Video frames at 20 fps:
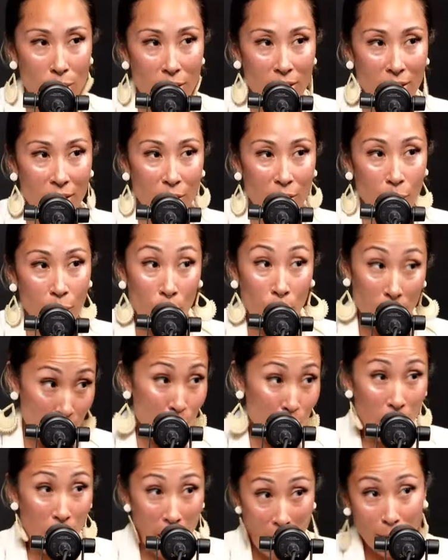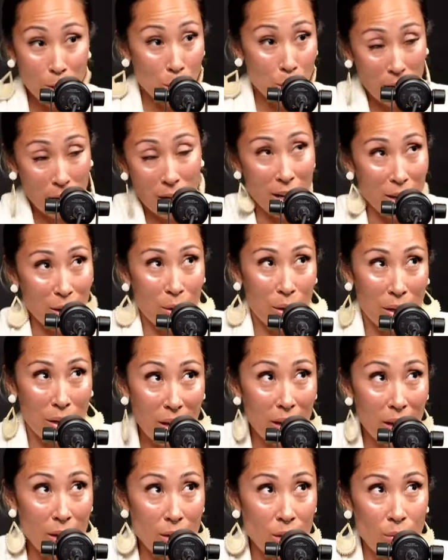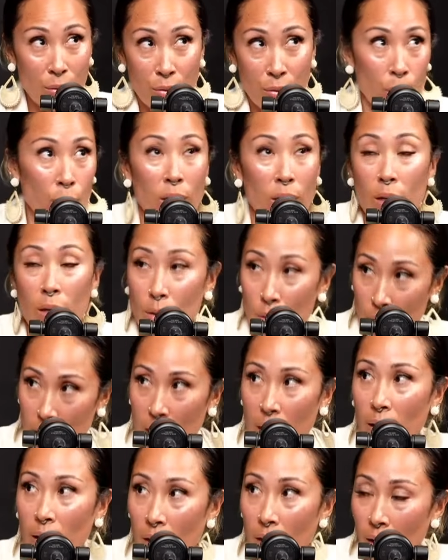when you actually get your keys 4 years later,